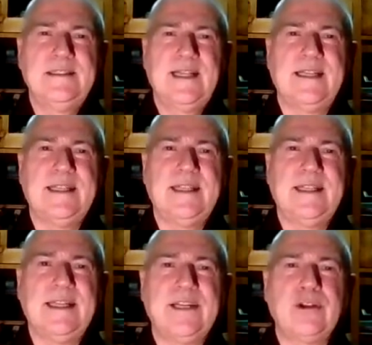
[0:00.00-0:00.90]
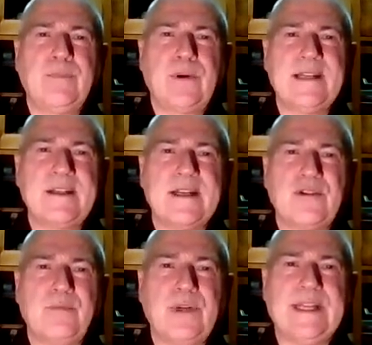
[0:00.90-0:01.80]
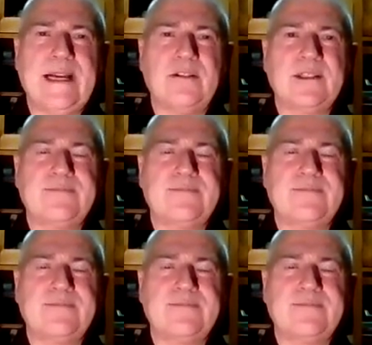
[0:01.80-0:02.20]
And then they compress as you breathe out.